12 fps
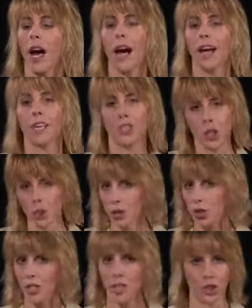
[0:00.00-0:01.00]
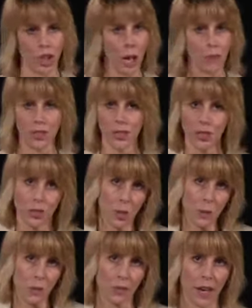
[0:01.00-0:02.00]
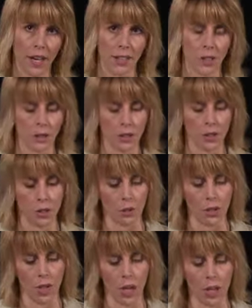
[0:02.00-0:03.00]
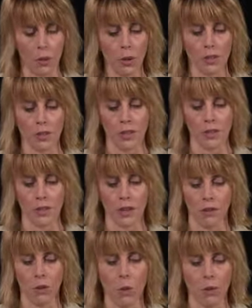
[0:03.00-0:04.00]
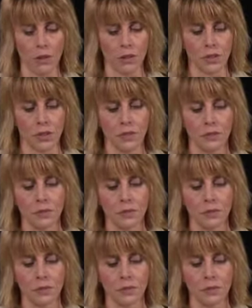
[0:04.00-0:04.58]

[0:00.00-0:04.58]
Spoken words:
because your job is to supervise your associated persons, of course.